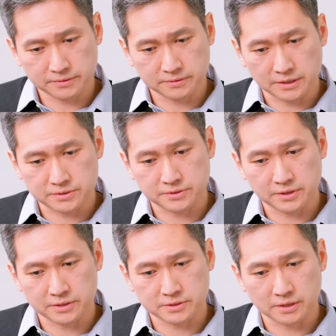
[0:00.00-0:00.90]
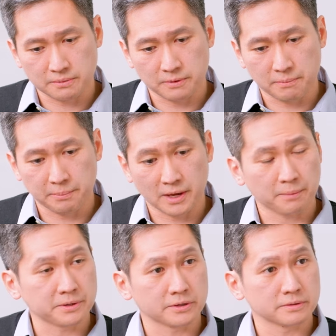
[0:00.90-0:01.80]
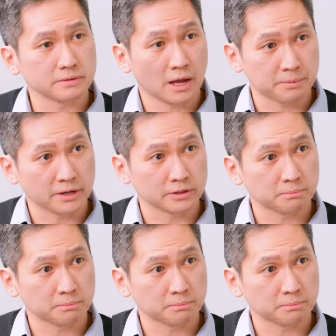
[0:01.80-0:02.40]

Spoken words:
things such as what might be happening on